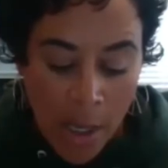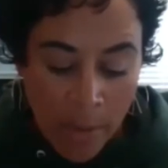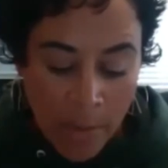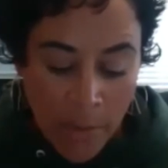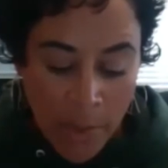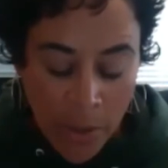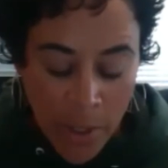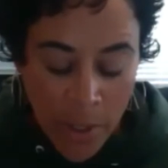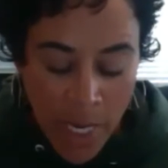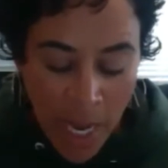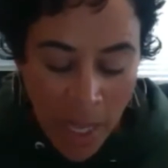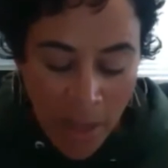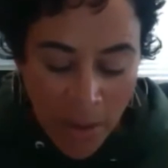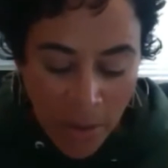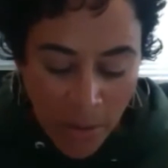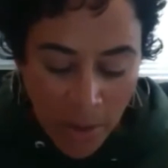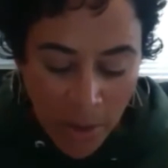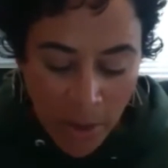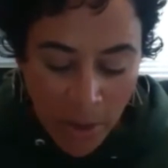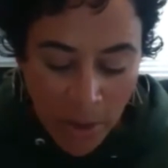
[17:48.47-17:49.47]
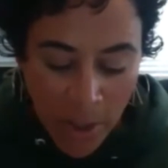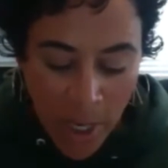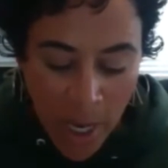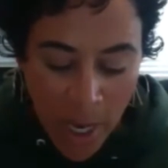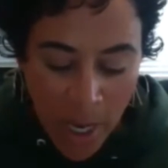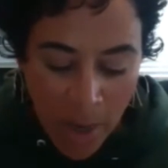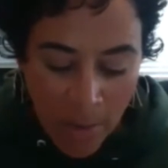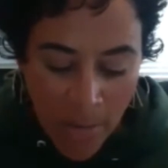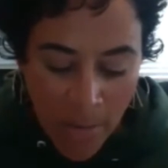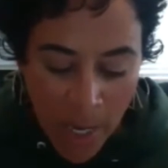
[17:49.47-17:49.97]
So yeah, those are,
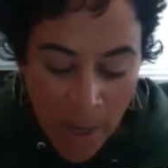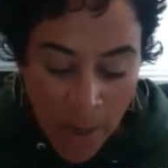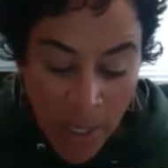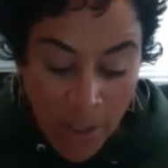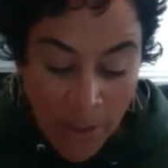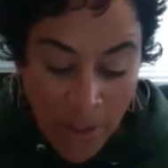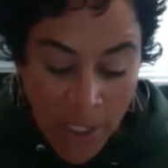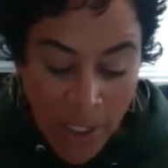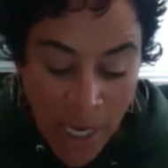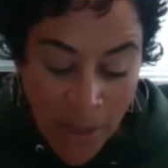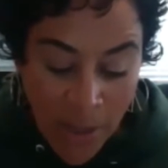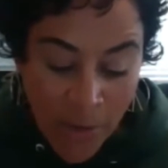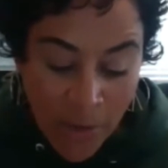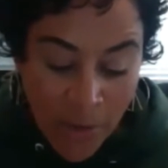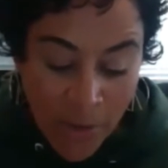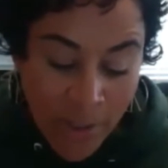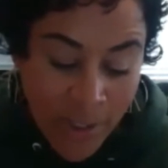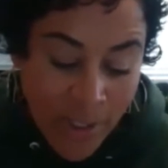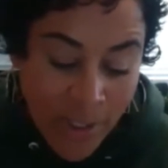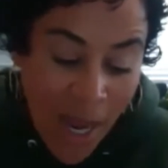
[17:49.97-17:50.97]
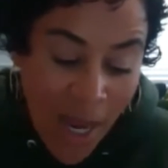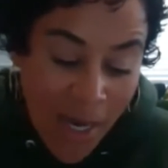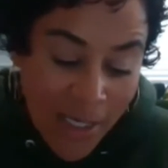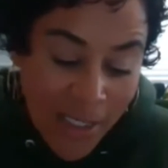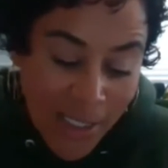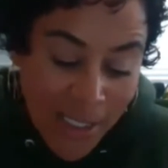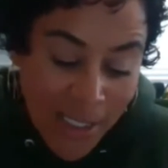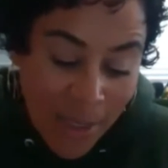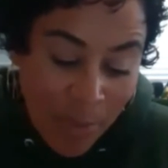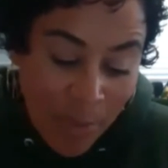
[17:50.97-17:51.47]
here's another kind of
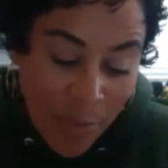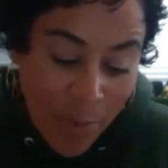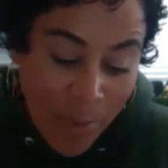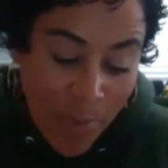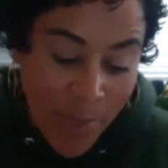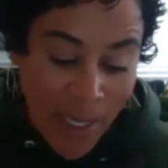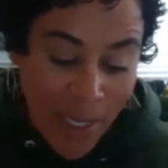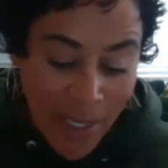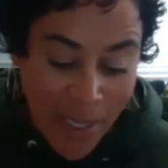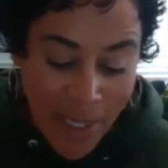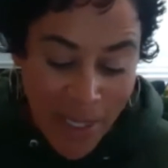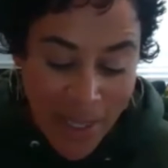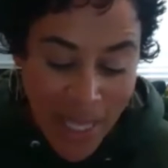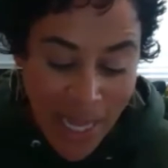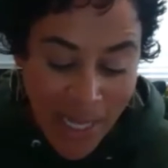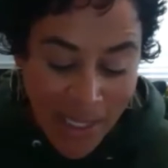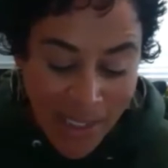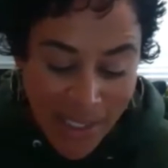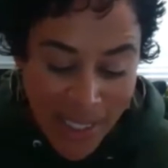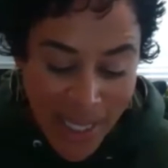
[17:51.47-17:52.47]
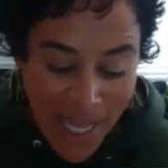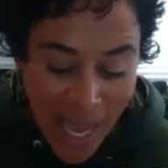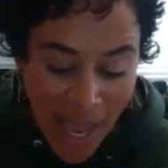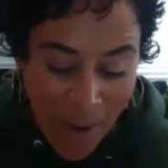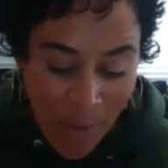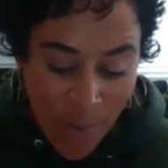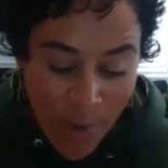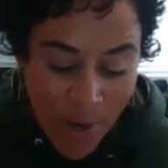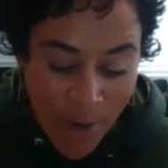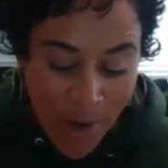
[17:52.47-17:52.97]
simple myth, and that's
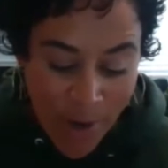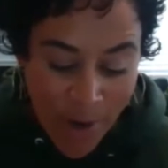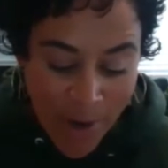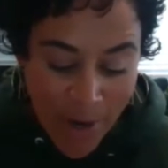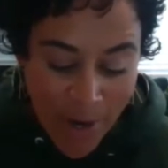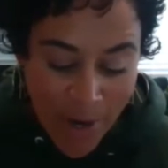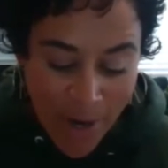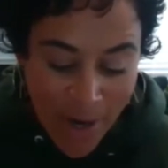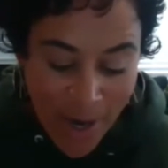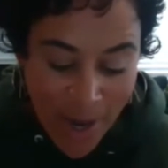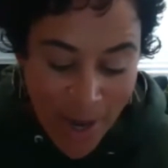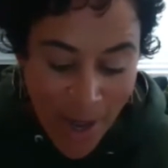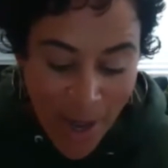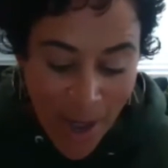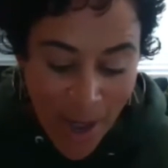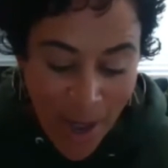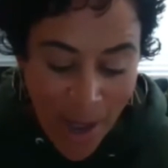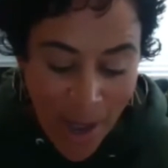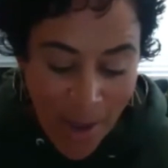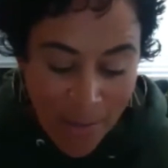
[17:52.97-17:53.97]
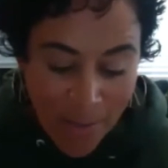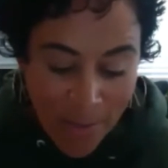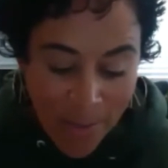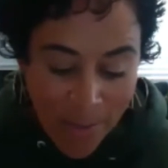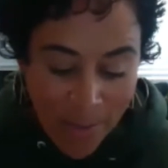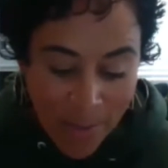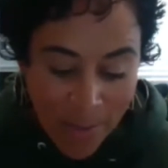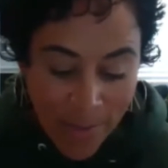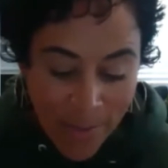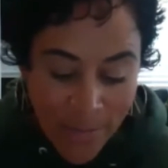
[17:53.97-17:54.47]
that there
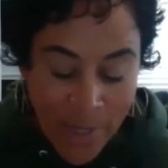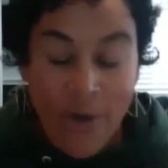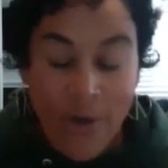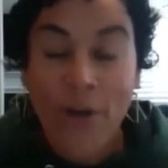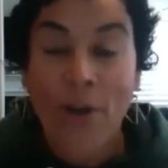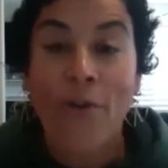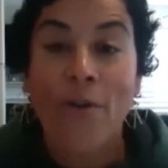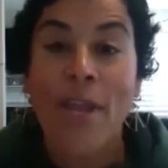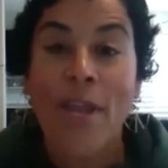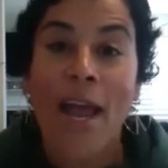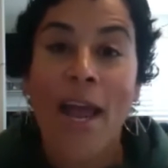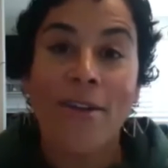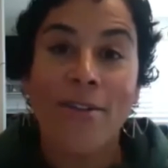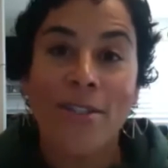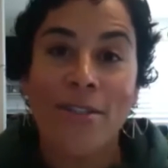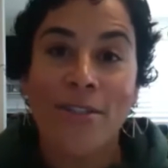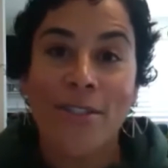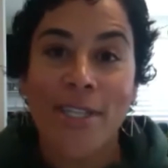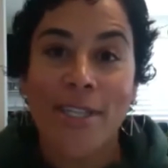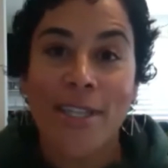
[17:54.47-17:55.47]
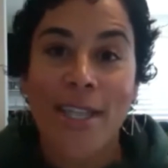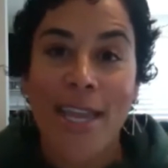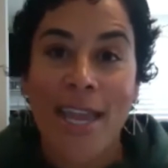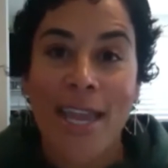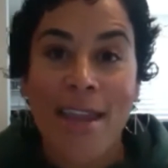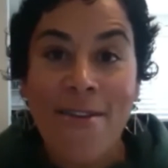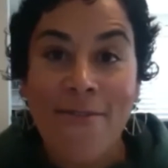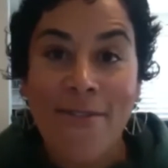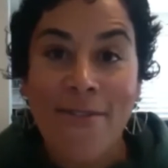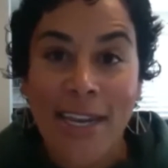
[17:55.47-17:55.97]
are no counselors in the
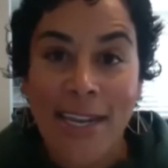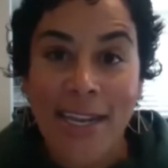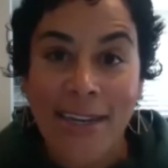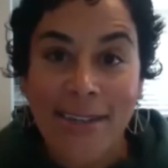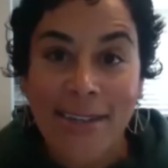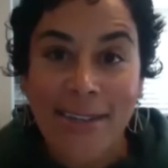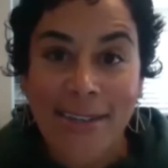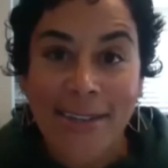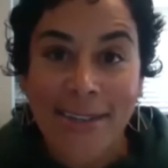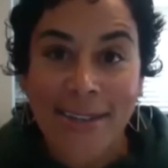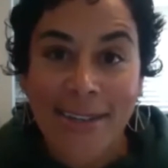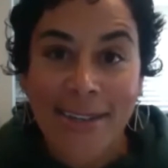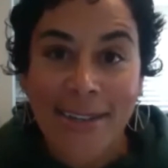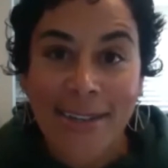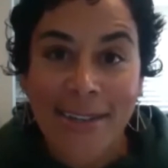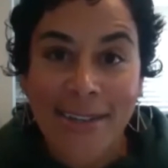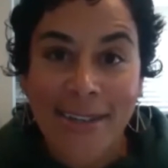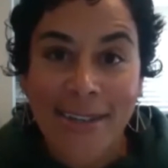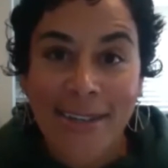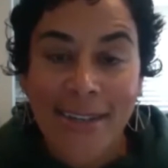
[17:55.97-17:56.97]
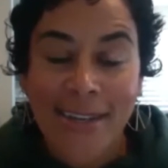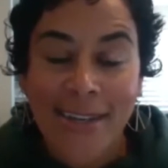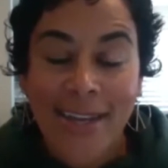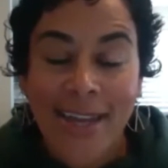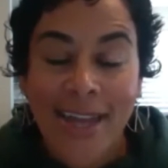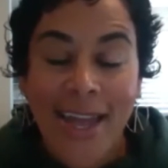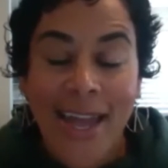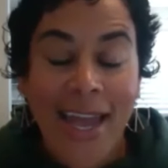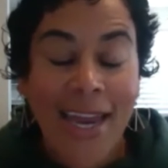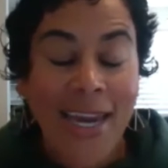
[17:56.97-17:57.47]
evening.
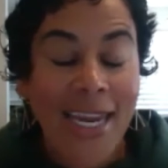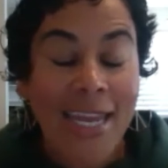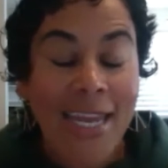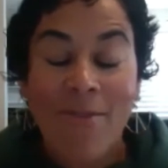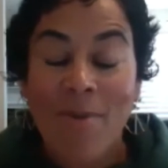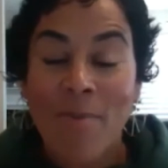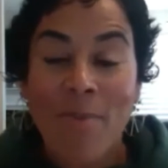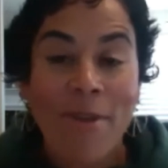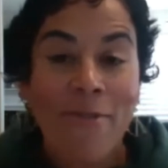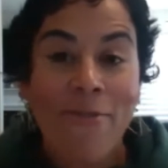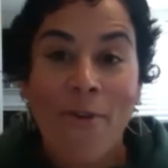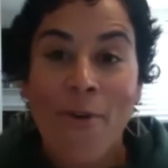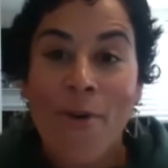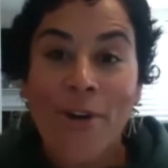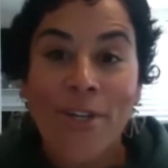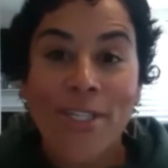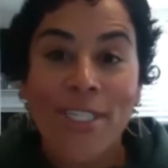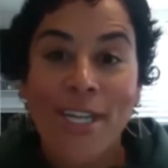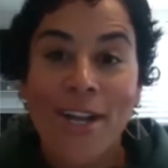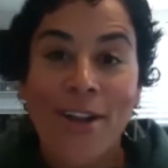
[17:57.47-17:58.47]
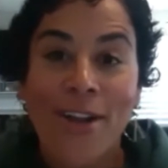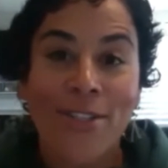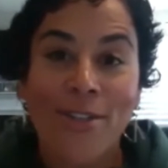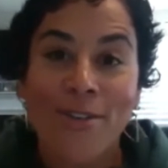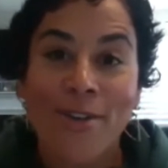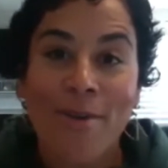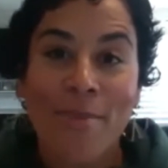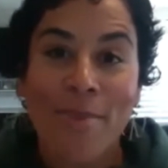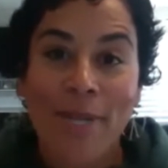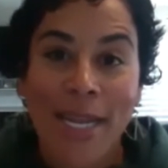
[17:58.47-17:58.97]
And even before
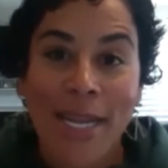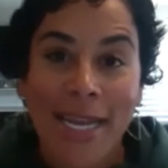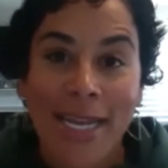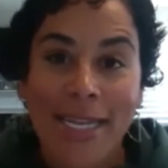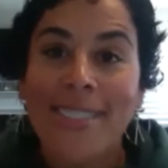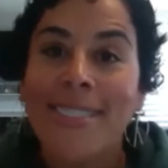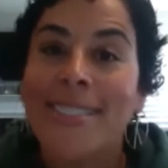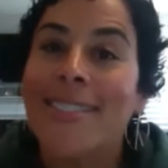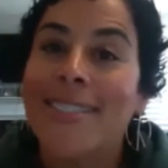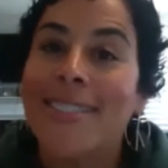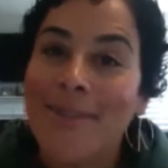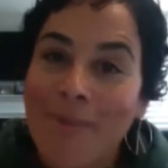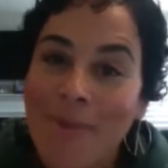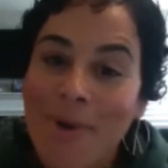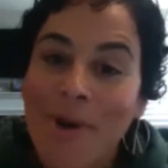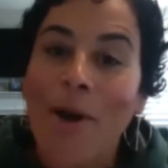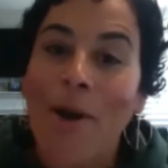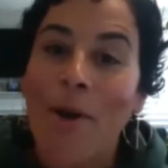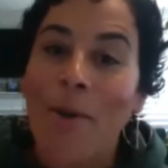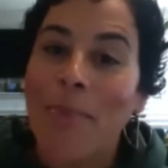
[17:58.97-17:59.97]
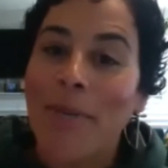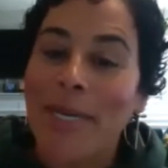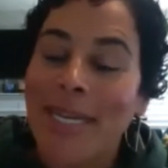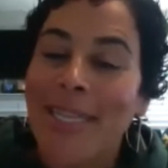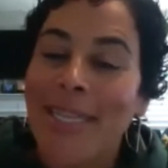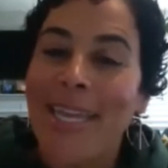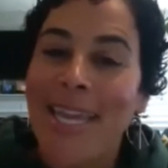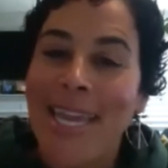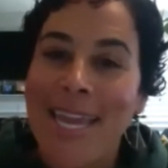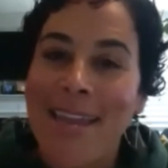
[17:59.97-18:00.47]
shelter in place, we're open
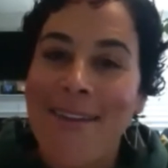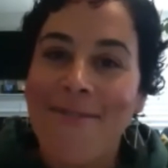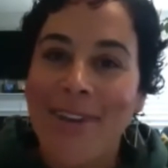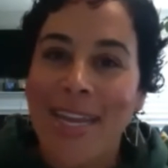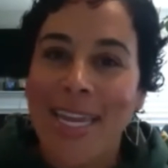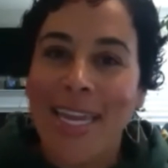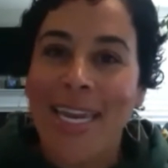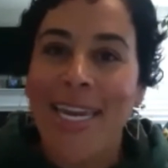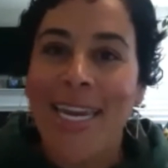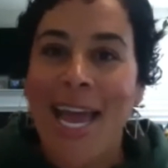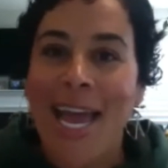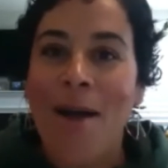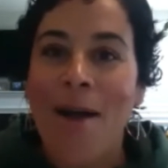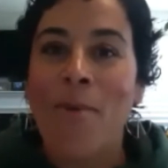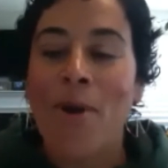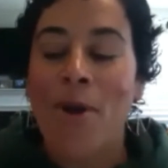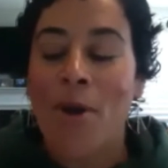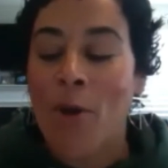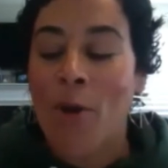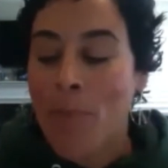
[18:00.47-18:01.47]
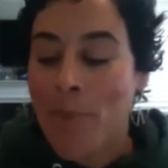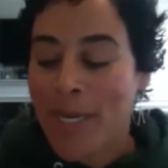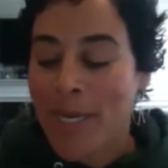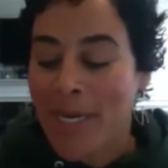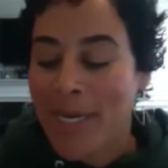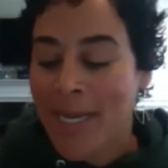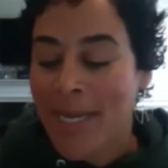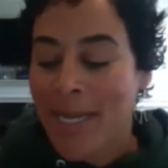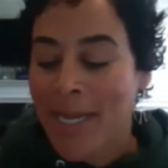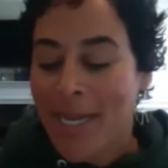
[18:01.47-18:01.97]
in the evening, and now we're
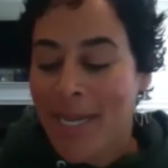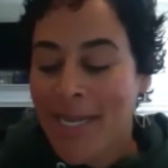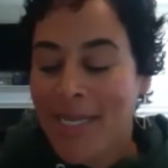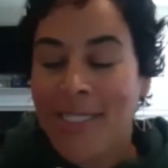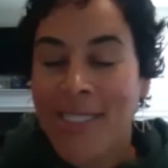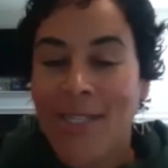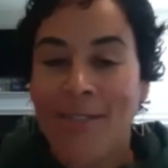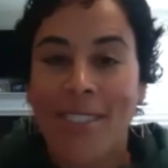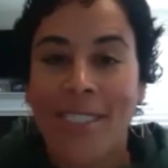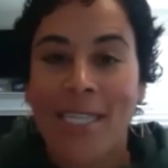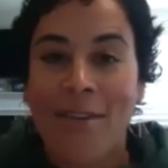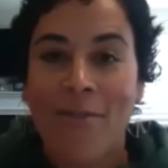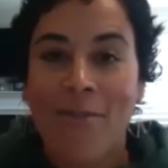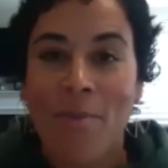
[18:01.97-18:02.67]
open till 7